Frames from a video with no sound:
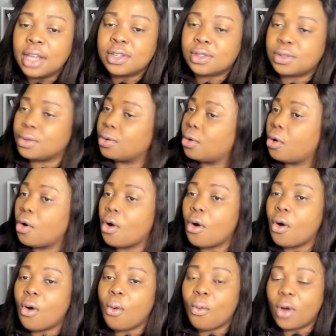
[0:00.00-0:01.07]
So
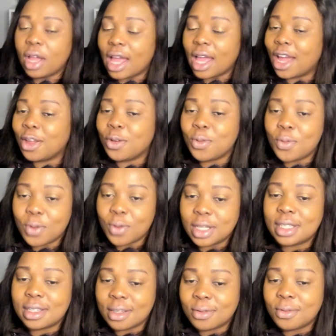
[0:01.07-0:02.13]
what are you
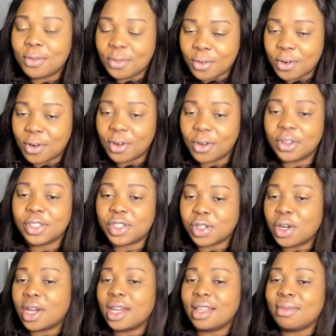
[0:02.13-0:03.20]
waiting for?
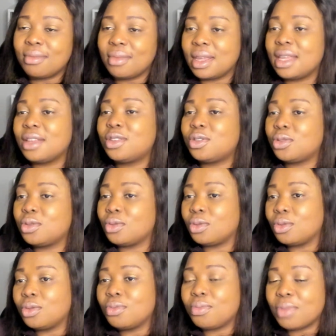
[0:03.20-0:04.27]
Join me
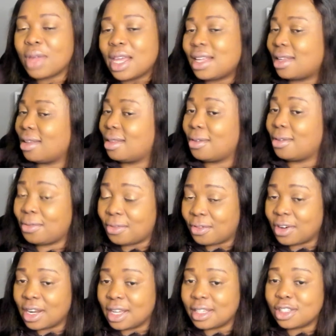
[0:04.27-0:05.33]
to make a
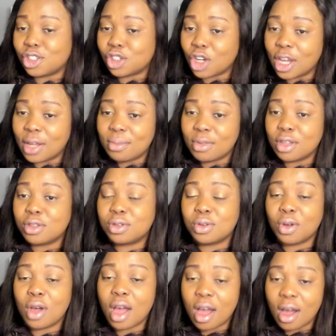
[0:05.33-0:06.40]
difference. Join me
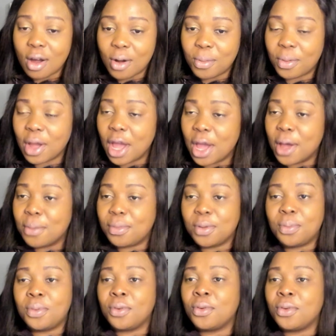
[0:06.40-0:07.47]
to help
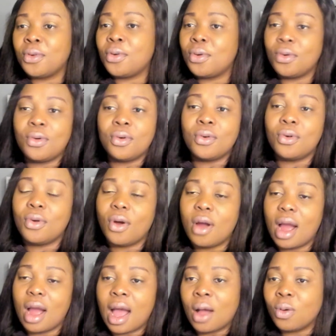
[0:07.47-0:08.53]
people who
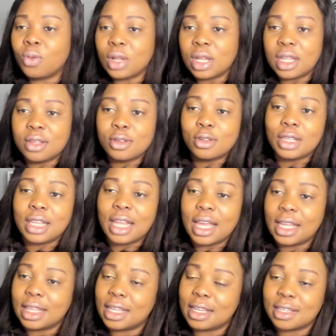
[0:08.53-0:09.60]
are willing to
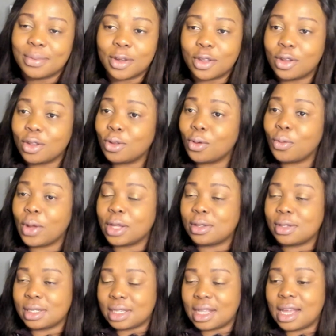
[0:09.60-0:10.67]
learn this but don't know where to
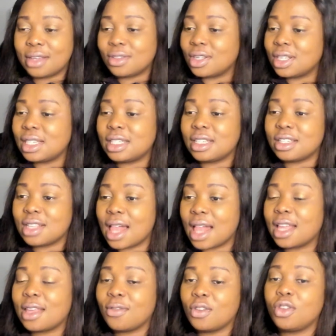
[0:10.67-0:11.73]
start. So this is
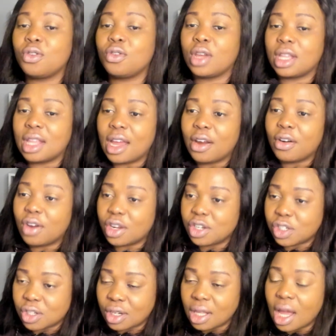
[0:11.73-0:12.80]
by giving you a
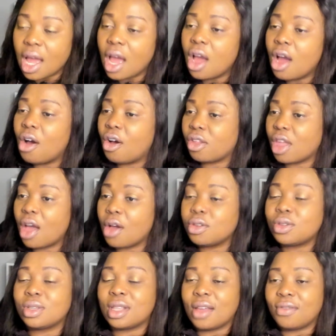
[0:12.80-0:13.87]
direction on how
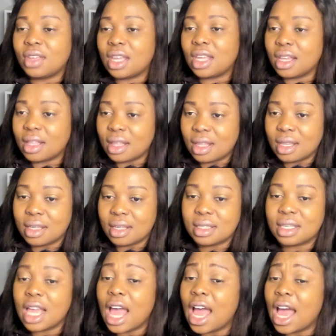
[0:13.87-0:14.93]
to navigate
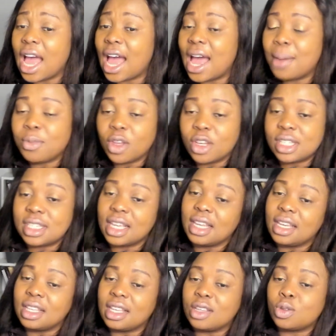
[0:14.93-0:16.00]
this. I'm not
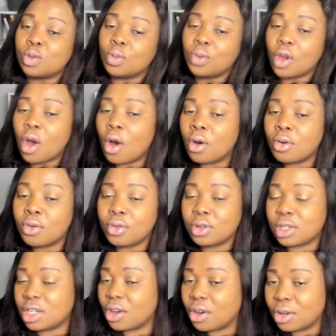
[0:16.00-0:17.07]
saying it will be all
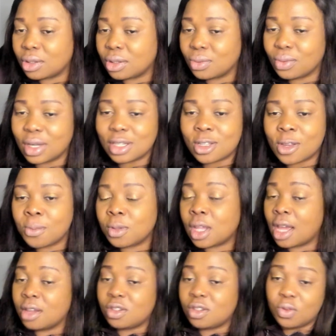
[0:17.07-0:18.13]
rosy all the way.
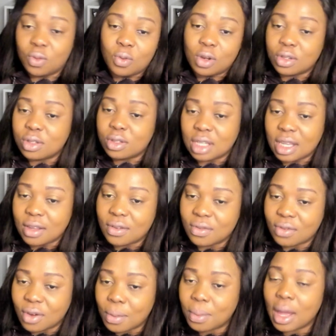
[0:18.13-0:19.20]
Sometimes you want to give
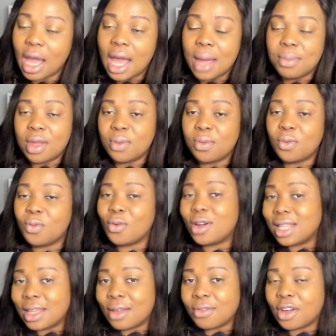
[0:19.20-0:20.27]
up. Maybe
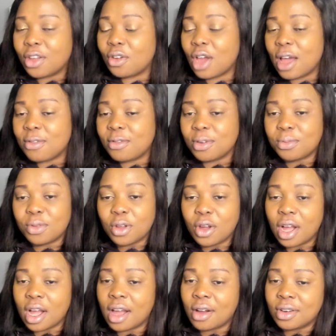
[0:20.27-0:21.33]
whenever you have a
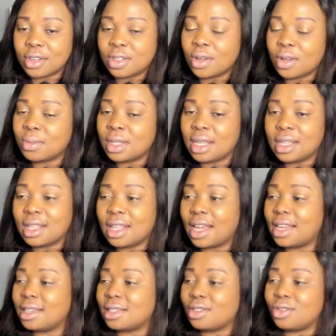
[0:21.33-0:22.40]
blocker or something that
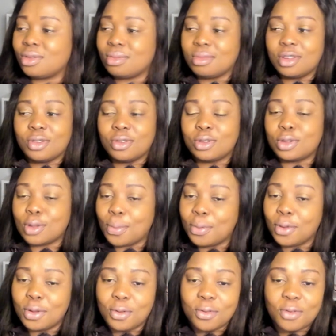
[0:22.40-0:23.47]
is,
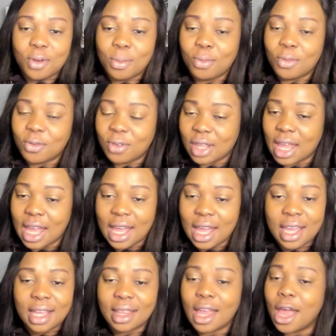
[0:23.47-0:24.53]
stopping you from moving
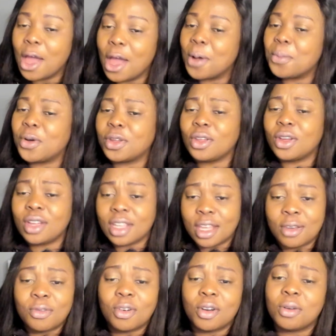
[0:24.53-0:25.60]
ahead. But don't
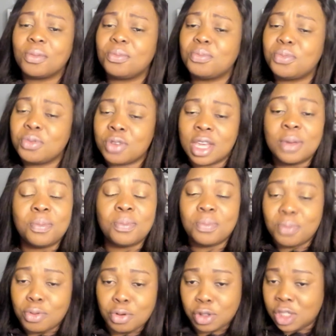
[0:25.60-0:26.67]
give up.
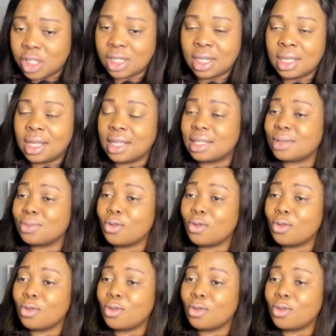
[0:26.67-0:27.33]
Keep pushing it.